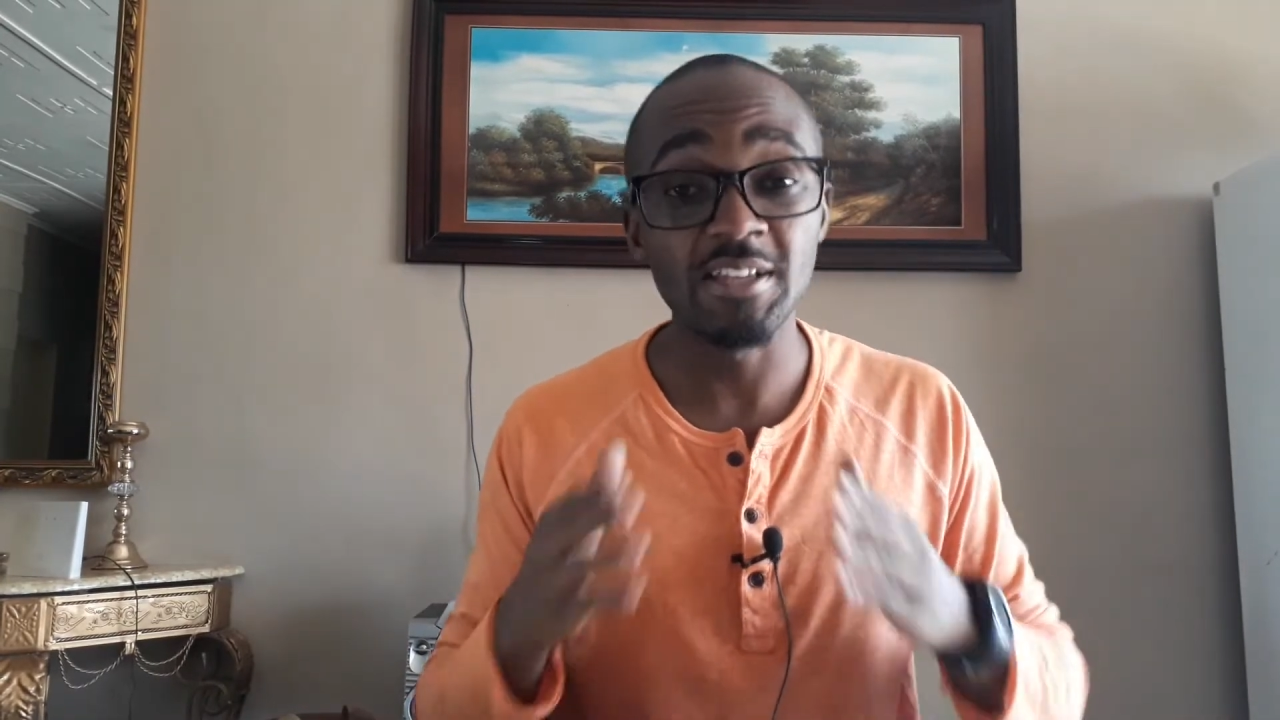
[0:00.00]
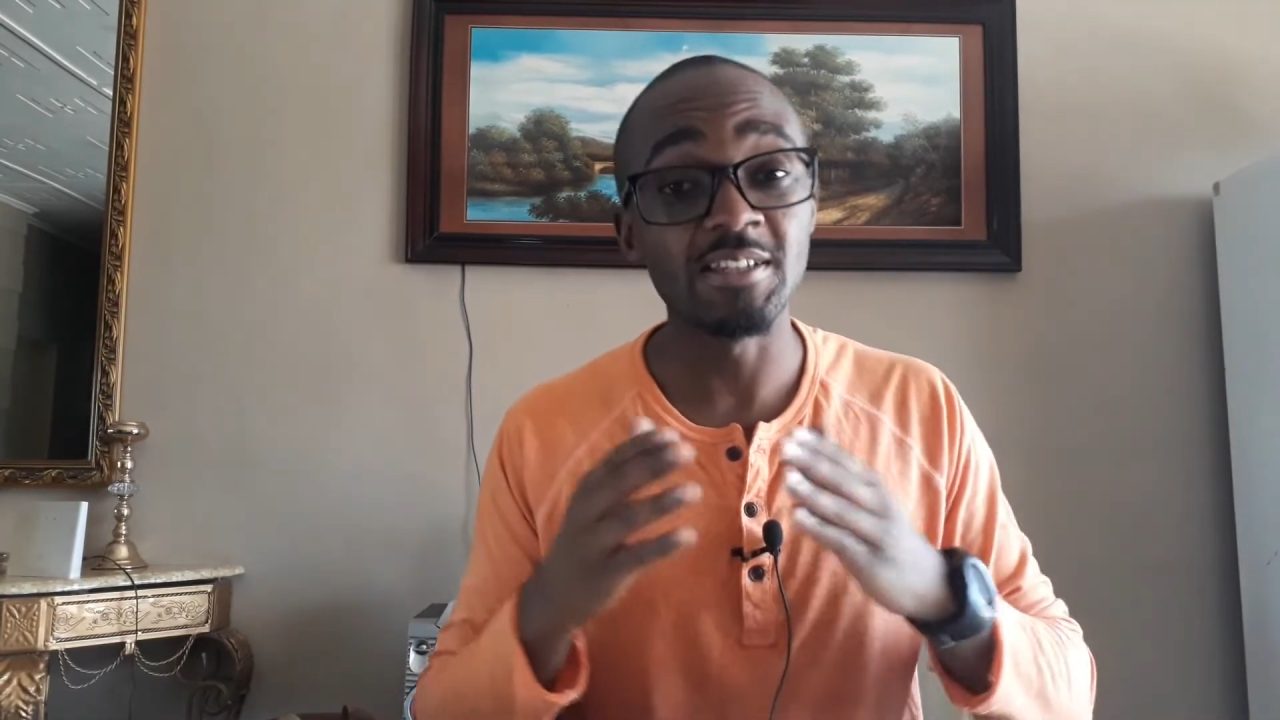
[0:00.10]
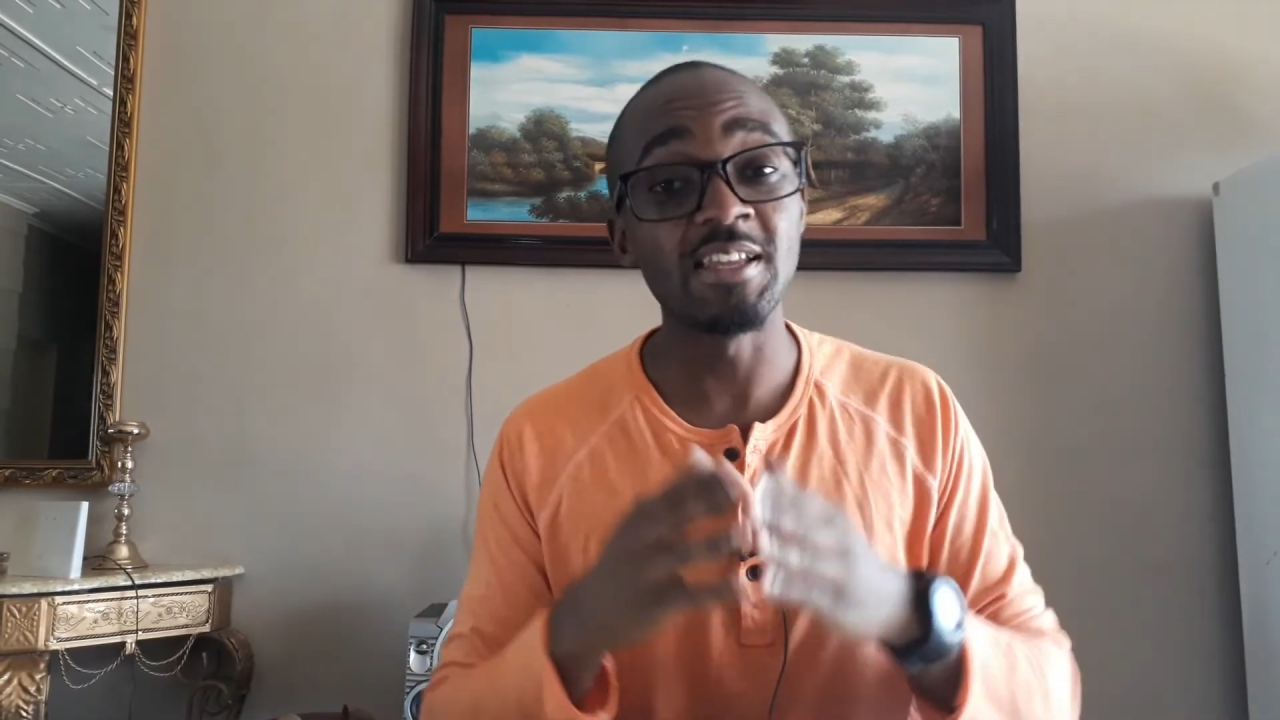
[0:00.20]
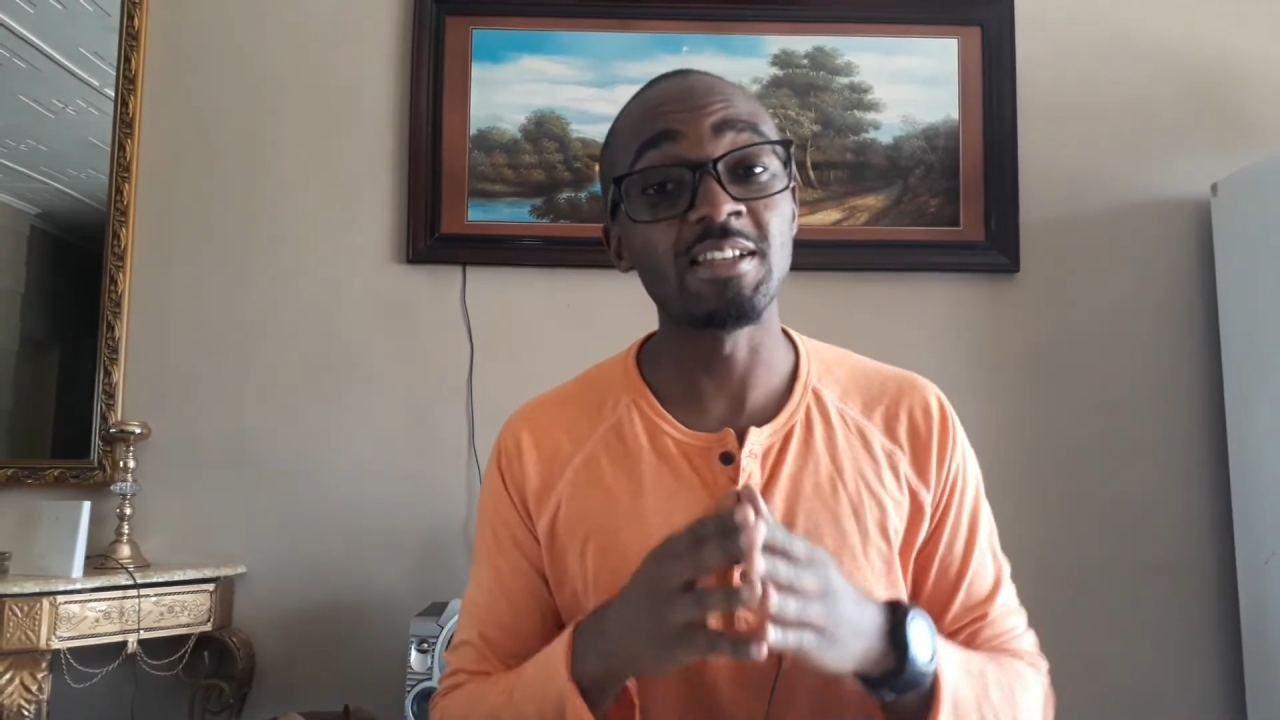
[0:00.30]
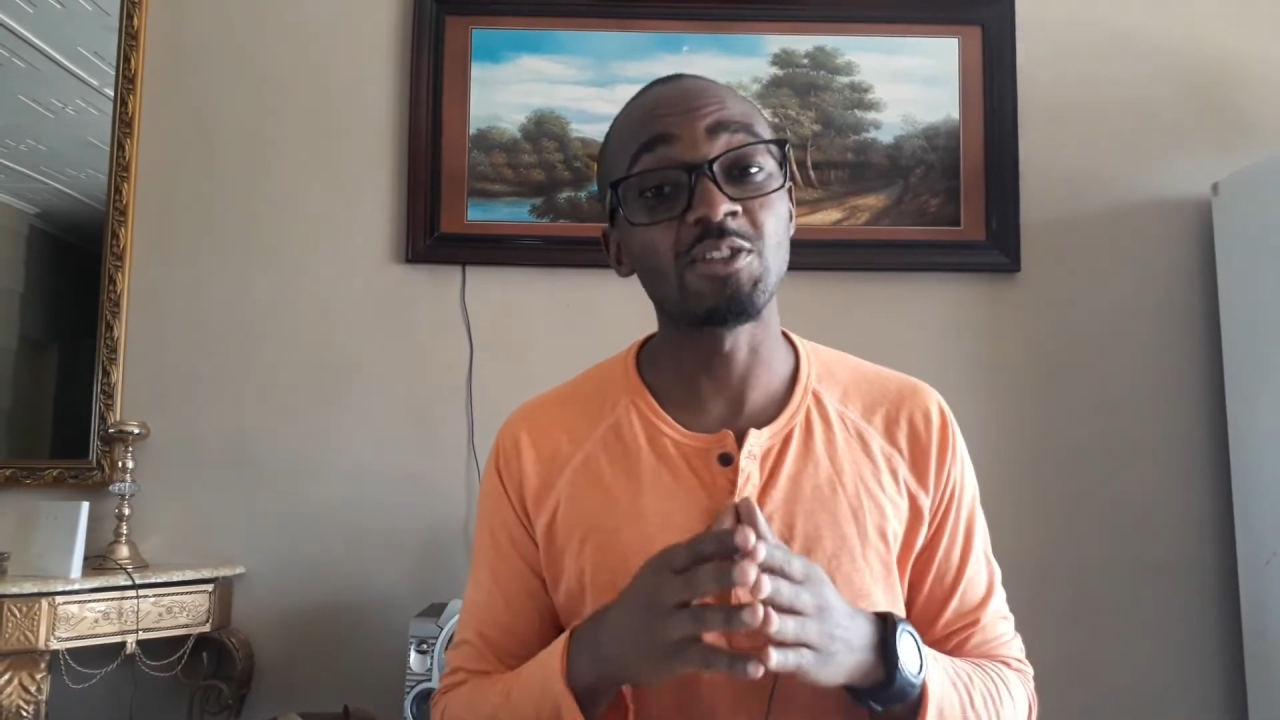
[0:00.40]

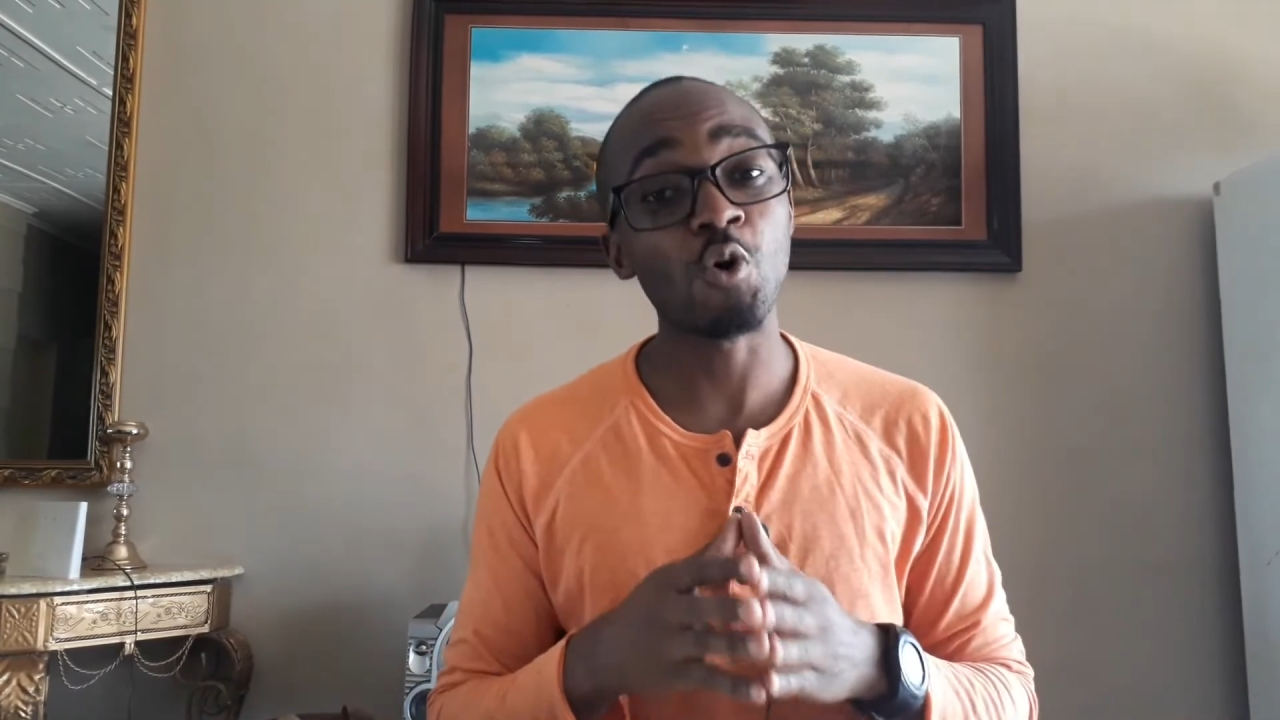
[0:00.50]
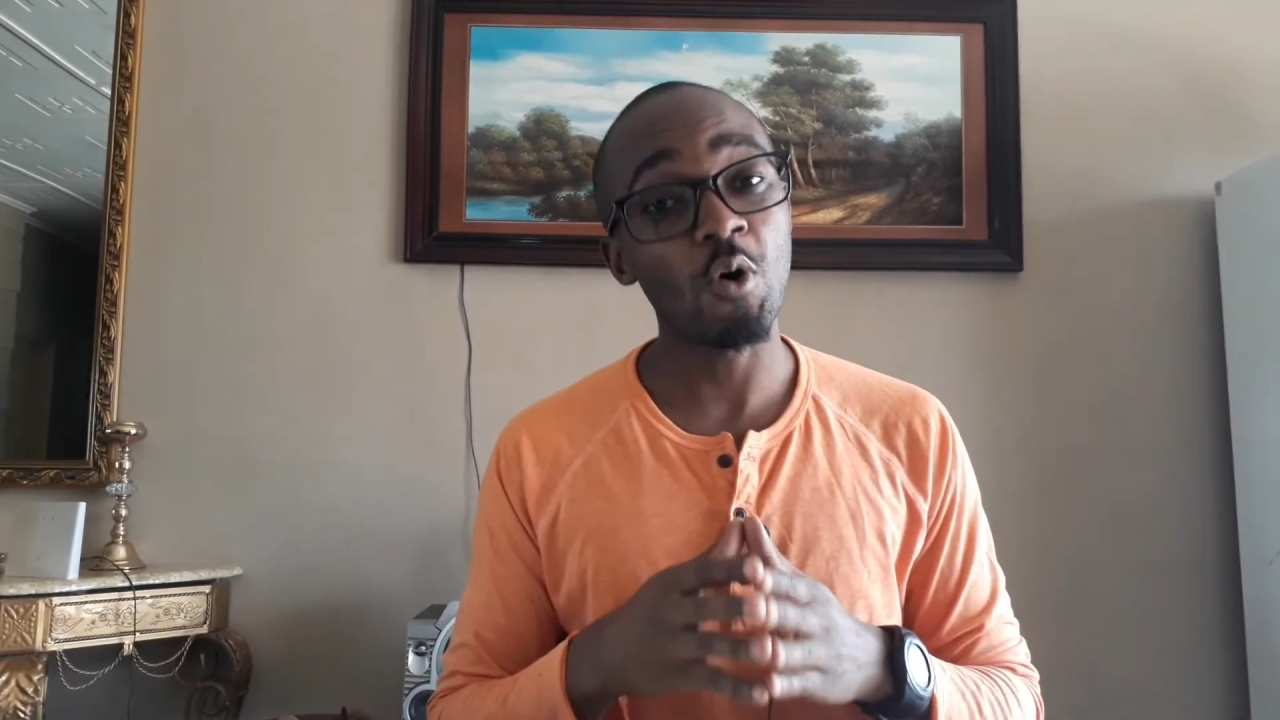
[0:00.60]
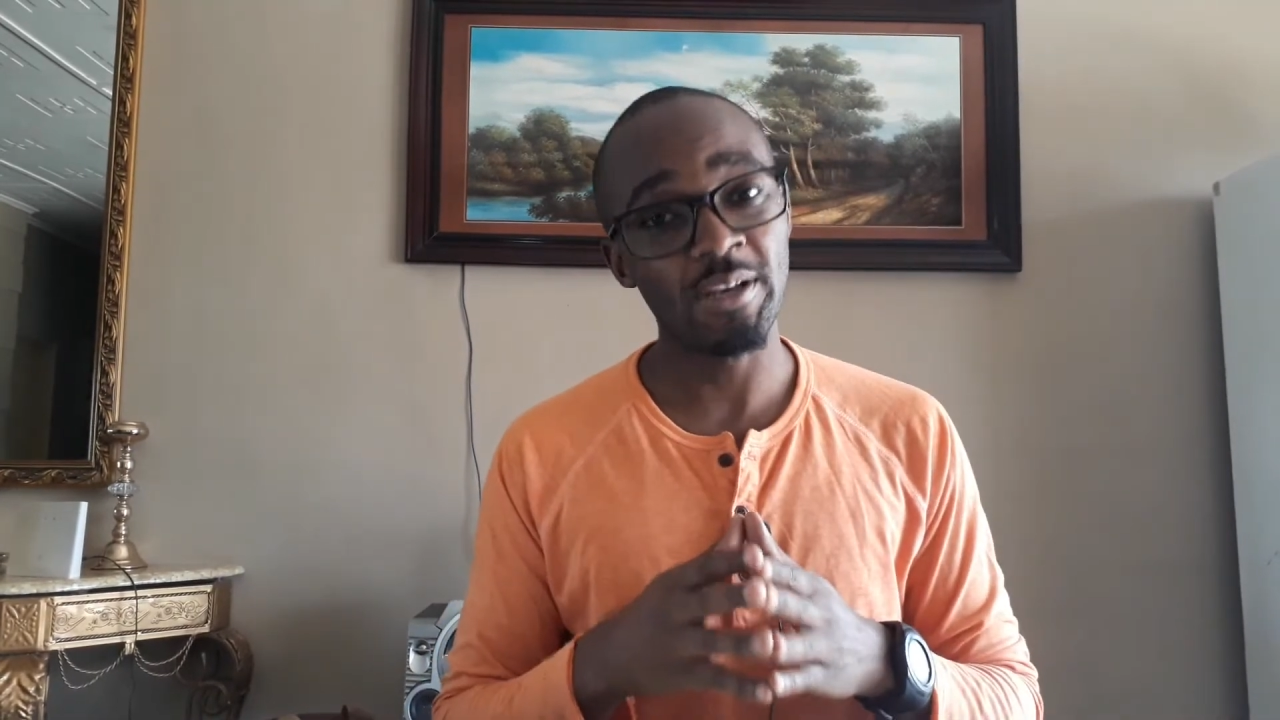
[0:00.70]
then talk